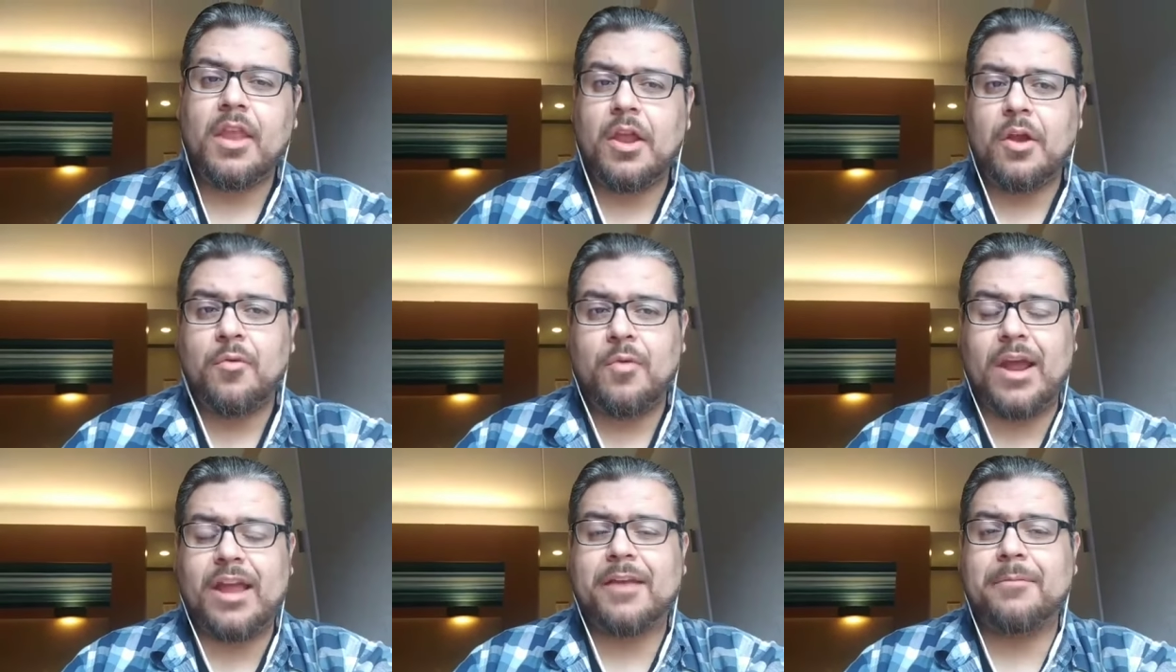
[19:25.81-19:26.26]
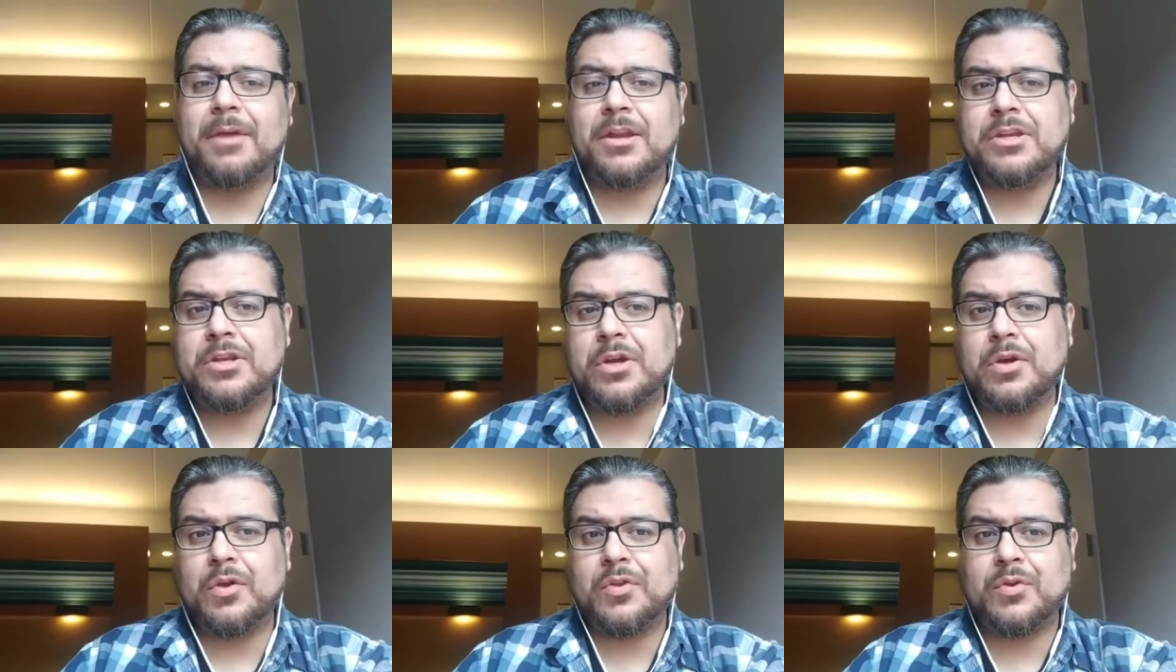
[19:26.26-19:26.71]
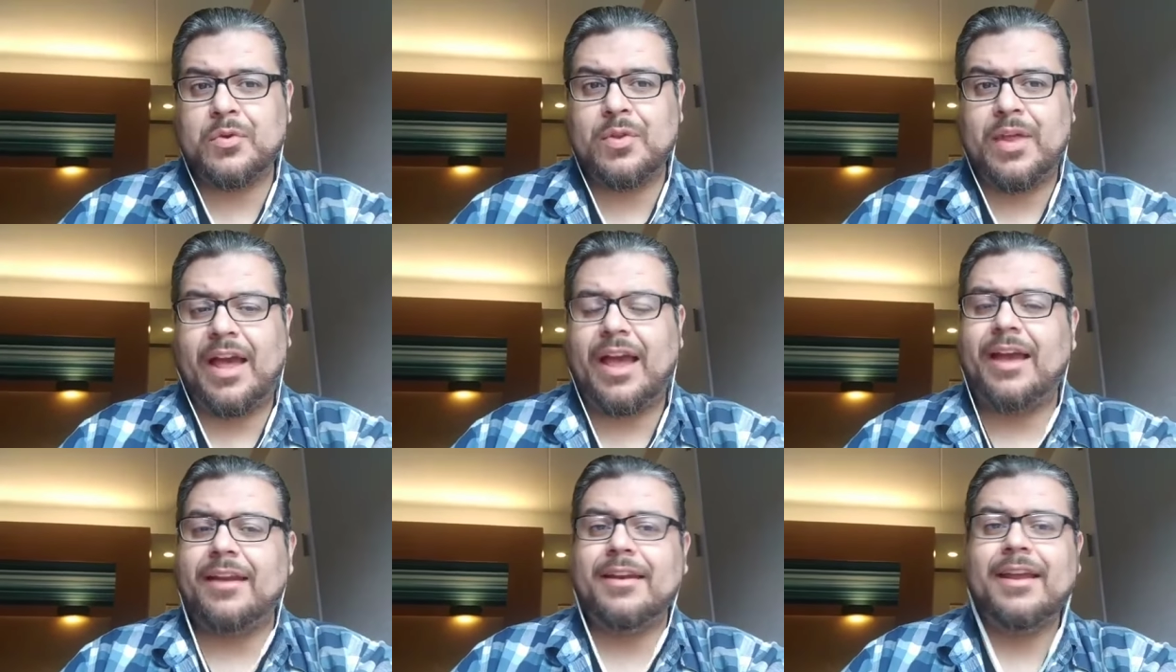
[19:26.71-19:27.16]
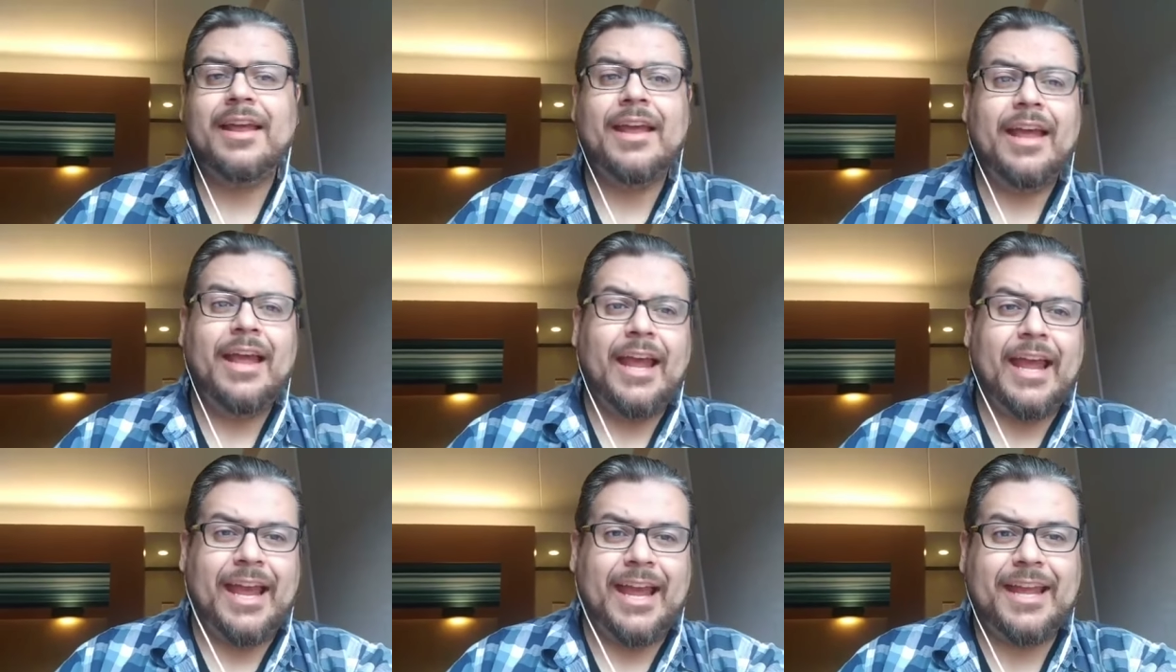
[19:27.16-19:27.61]
Recommend you go through that,
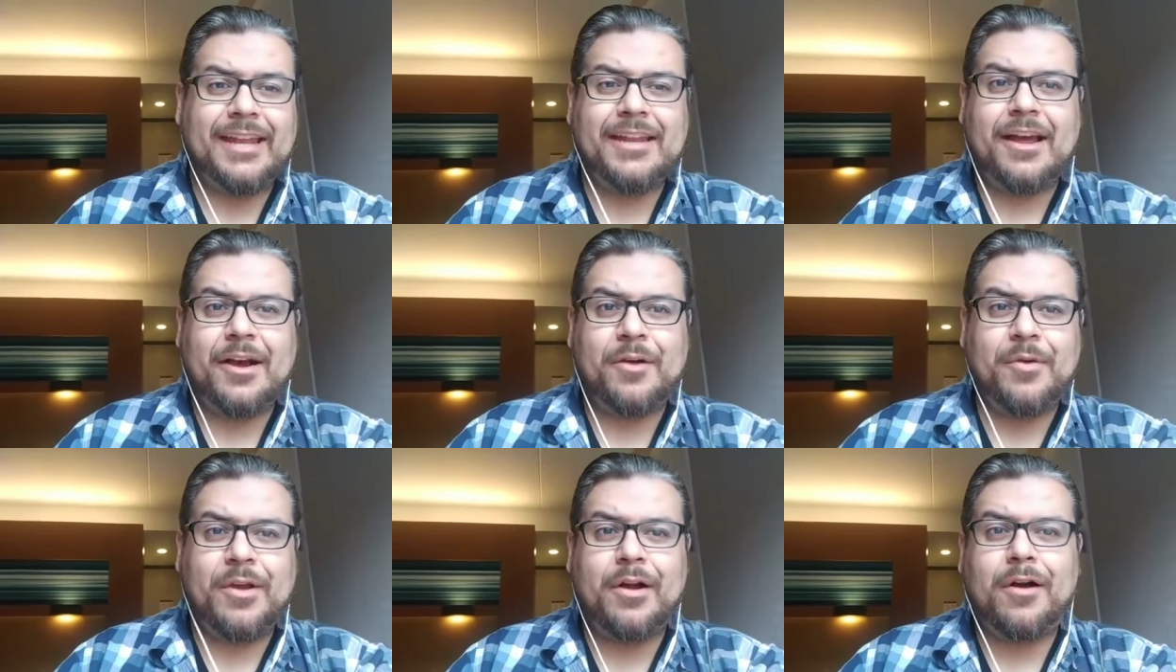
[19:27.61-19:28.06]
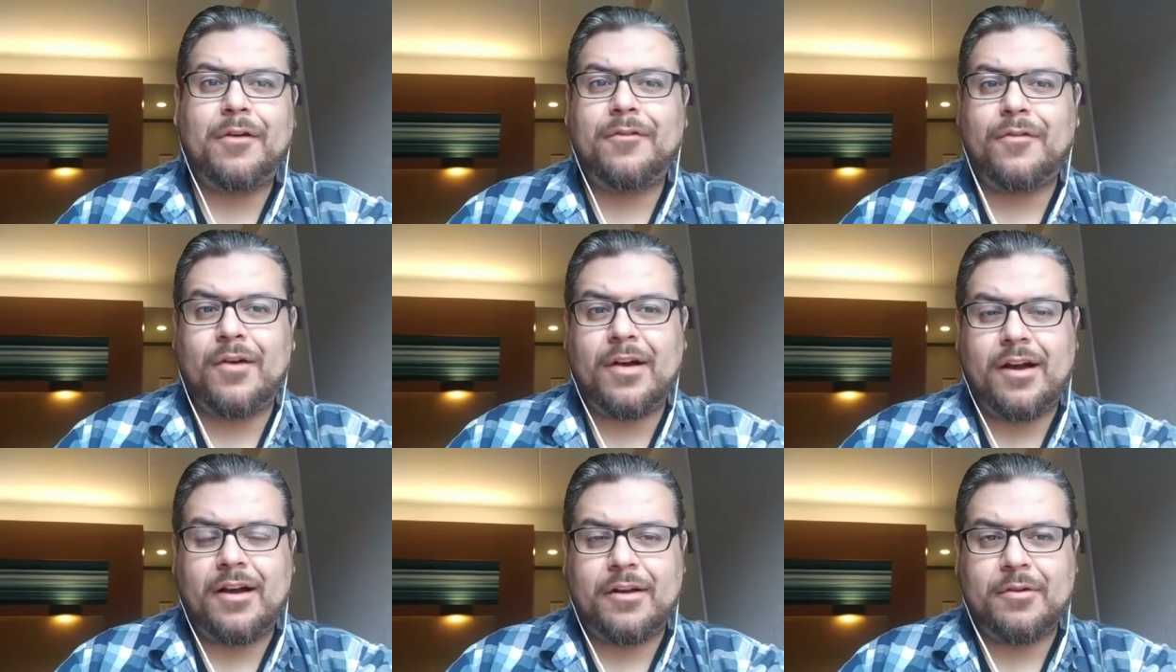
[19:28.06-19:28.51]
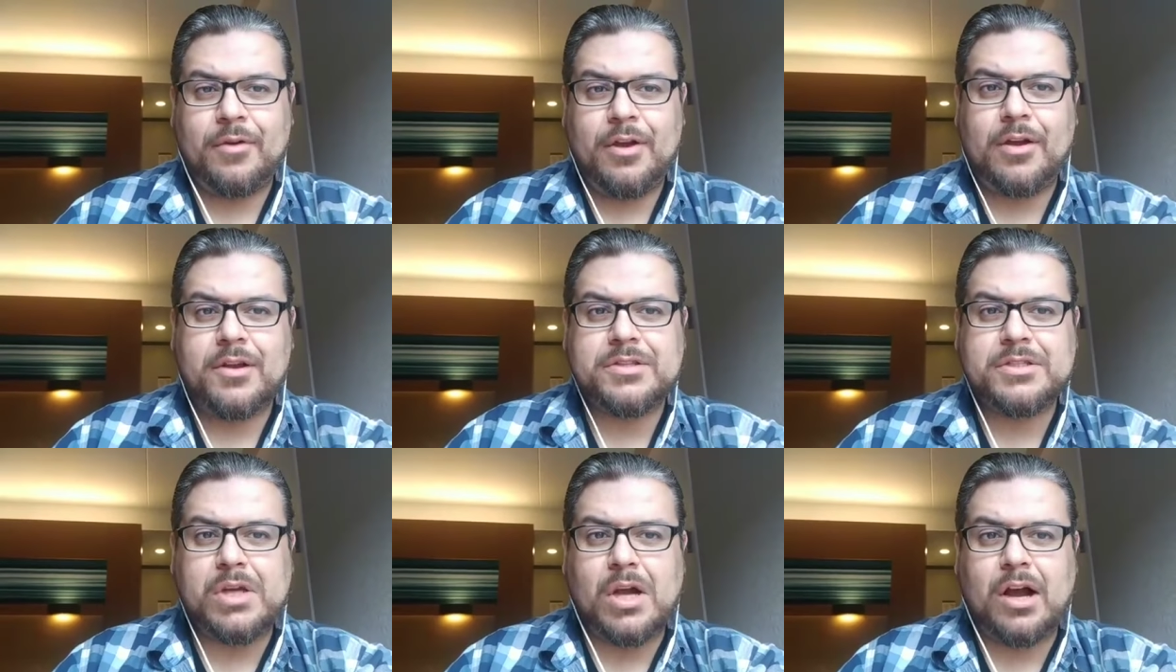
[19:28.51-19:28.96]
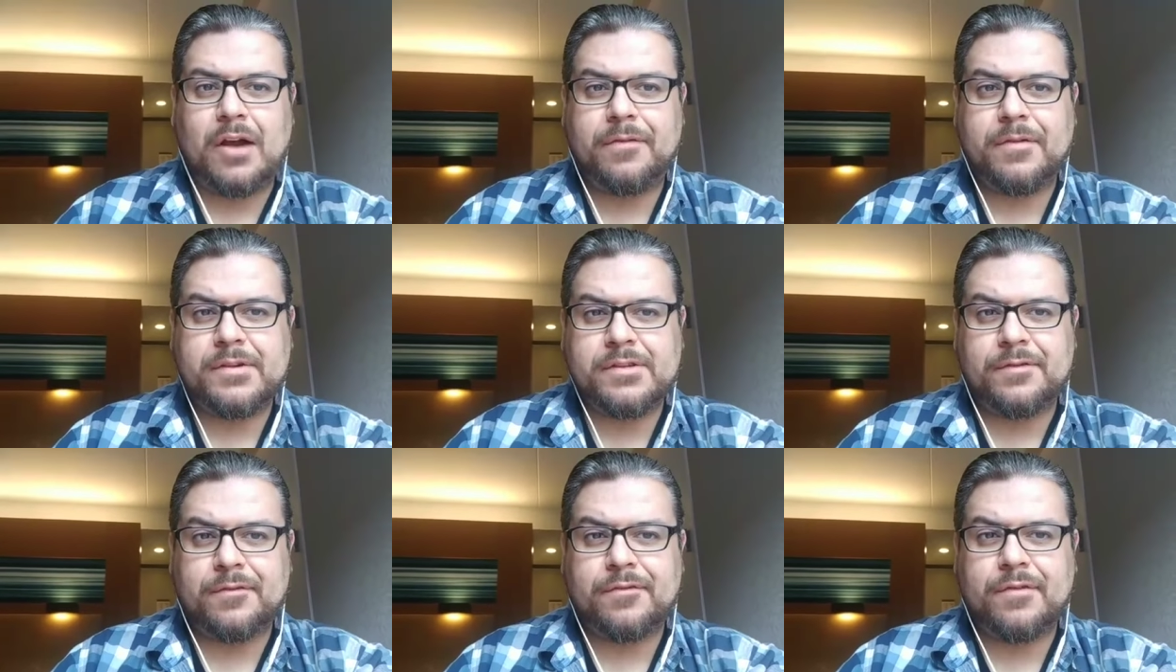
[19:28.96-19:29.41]
and uh, we also we also
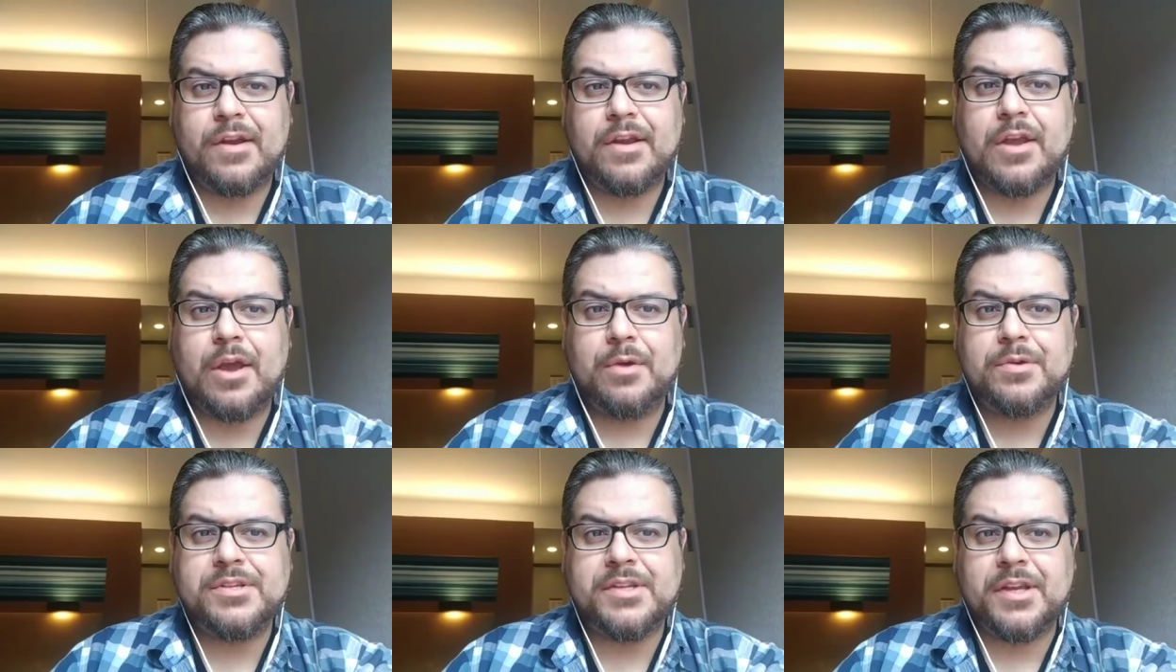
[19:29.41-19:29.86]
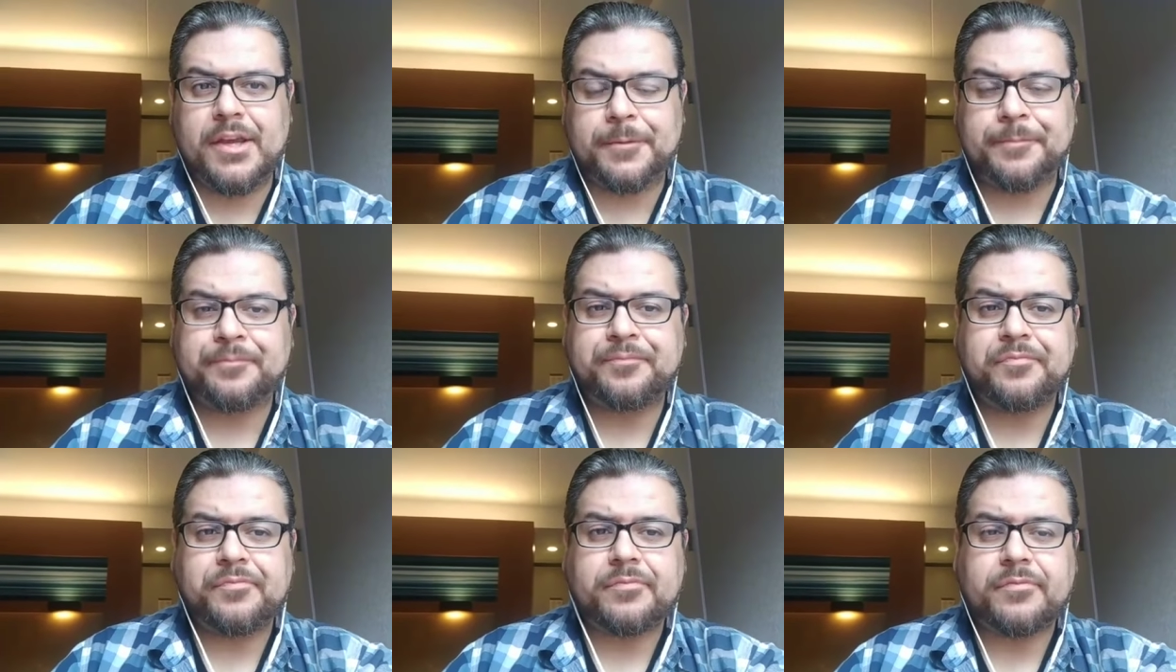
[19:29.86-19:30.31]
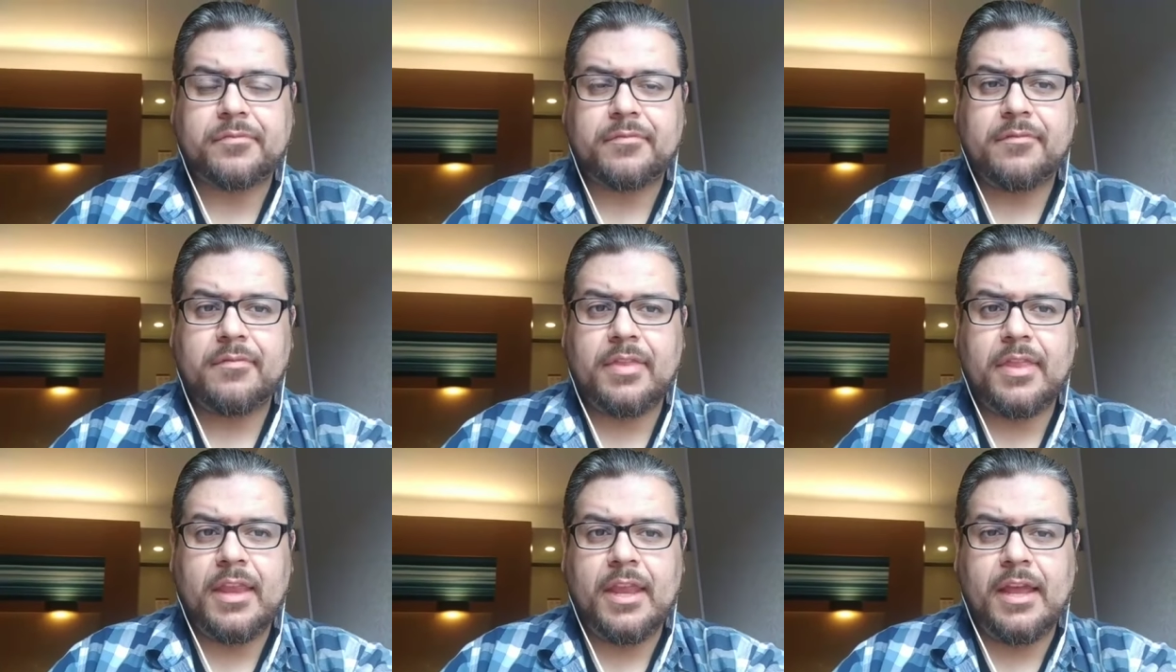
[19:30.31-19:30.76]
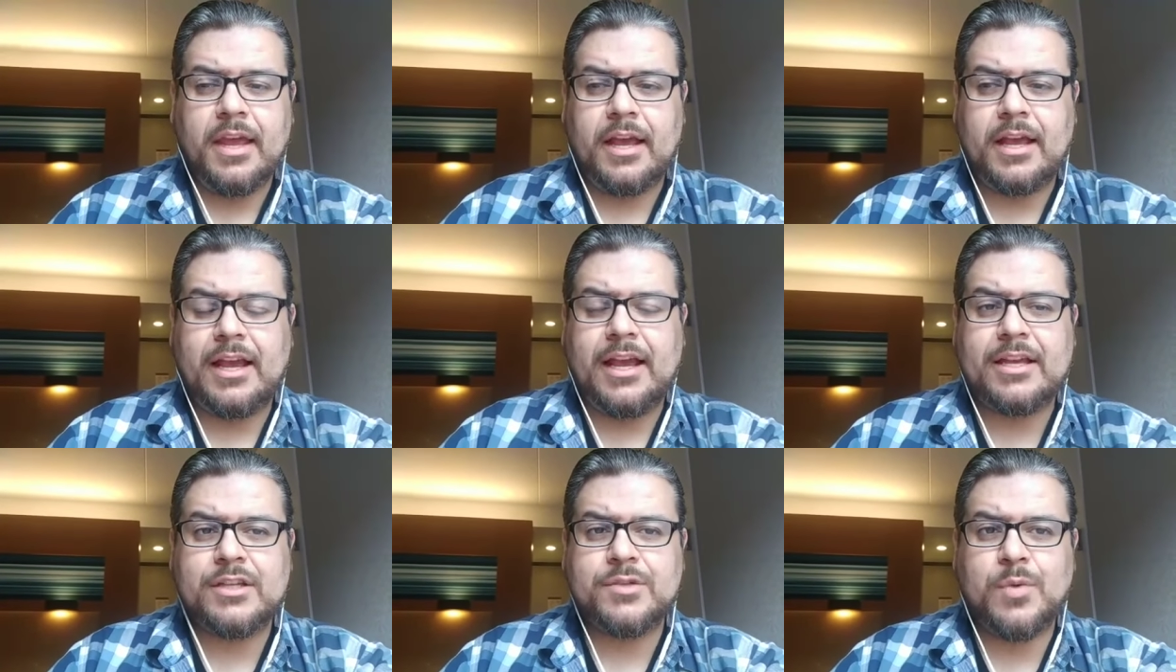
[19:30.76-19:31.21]
offer some free coaching uh,
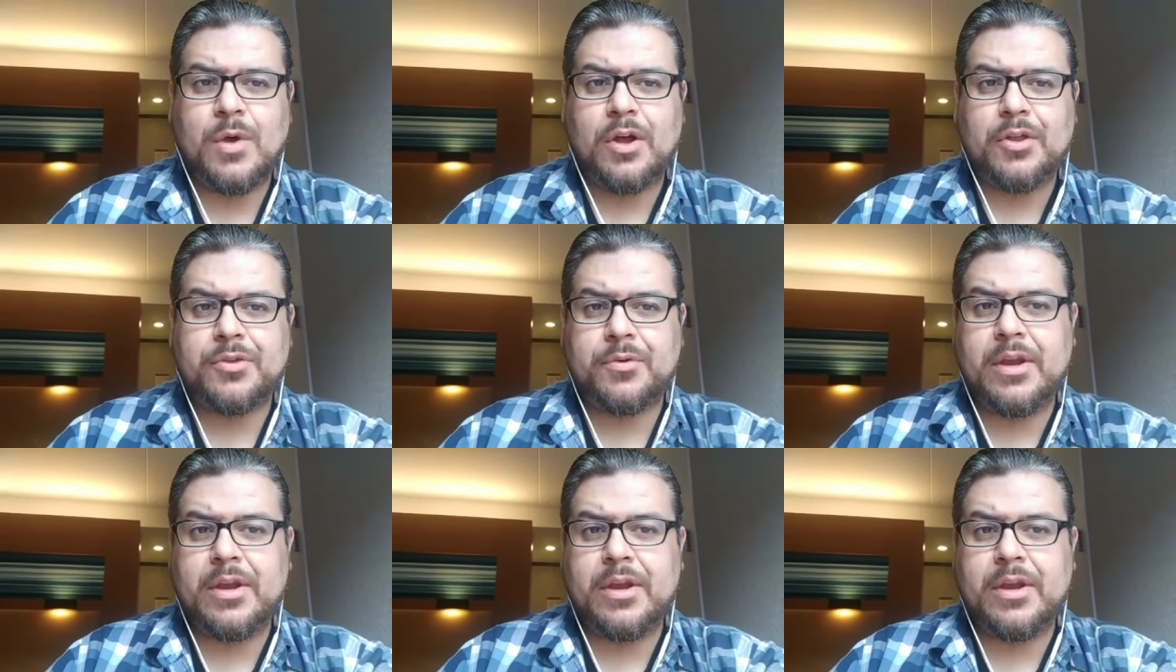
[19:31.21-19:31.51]
as well.